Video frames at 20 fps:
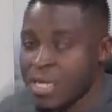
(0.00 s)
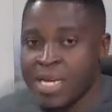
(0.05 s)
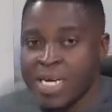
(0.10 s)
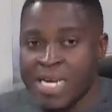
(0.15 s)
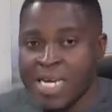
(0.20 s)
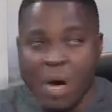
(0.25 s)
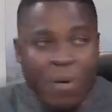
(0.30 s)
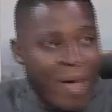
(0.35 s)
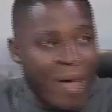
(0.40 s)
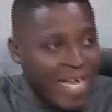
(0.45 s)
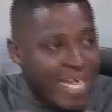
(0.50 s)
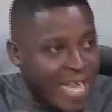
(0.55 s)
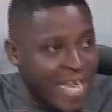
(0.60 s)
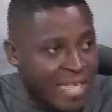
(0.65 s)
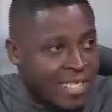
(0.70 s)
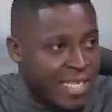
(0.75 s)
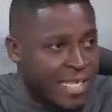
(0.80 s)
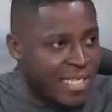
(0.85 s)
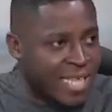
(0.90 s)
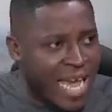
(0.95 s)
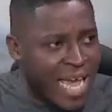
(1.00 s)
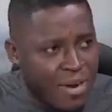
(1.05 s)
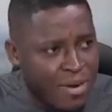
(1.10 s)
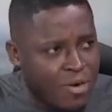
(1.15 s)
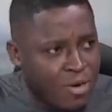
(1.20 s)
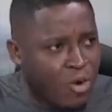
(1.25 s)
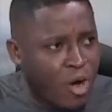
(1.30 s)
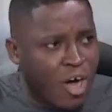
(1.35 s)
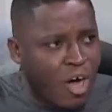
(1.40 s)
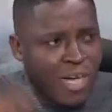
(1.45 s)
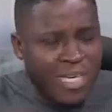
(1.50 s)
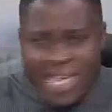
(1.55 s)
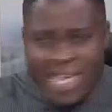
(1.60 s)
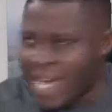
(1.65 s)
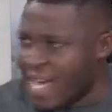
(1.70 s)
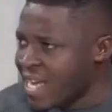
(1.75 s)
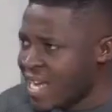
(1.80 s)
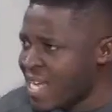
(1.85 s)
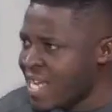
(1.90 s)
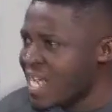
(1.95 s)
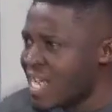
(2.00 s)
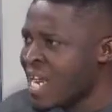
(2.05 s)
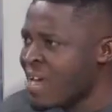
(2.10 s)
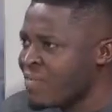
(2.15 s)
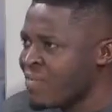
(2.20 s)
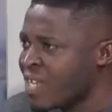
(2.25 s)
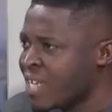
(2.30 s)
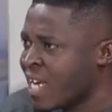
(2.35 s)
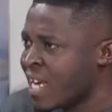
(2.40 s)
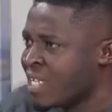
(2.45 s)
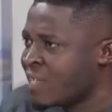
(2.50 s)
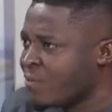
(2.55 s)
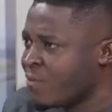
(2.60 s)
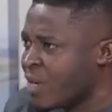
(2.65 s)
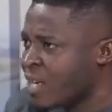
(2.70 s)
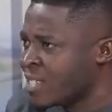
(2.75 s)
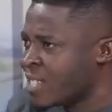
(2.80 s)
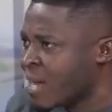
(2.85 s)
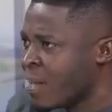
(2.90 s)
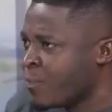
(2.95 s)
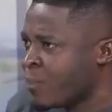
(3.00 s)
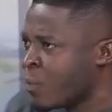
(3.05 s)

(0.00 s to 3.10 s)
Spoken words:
There were cases. I recall the e-levy case, for example.